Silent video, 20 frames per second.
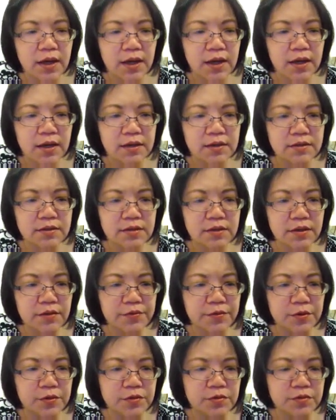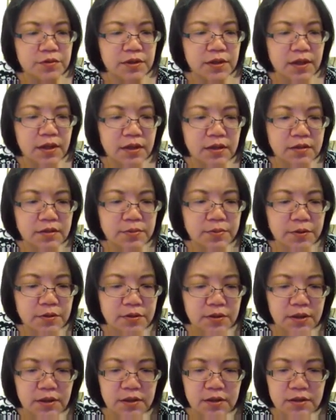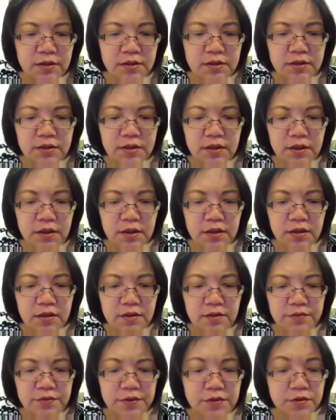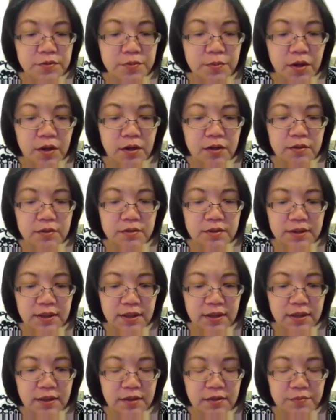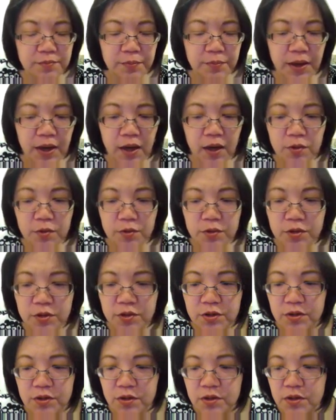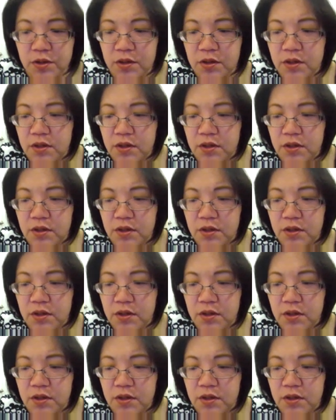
And if you do an exponent of a small negative power,